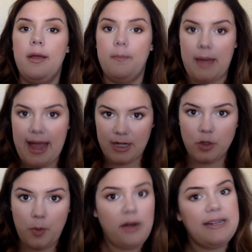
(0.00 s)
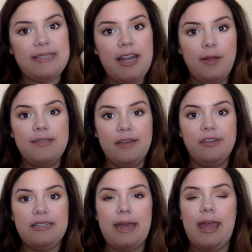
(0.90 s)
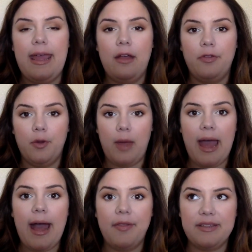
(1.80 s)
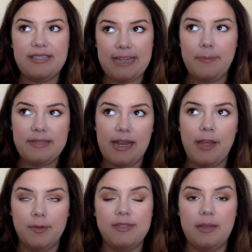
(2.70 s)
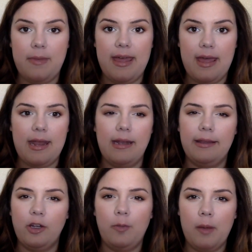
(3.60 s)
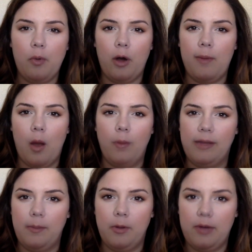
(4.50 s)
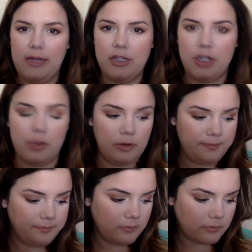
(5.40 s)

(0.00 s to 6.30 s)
my actual products that I use every day, the steps that I use them in, and a little bit more about Willing Beauty in general.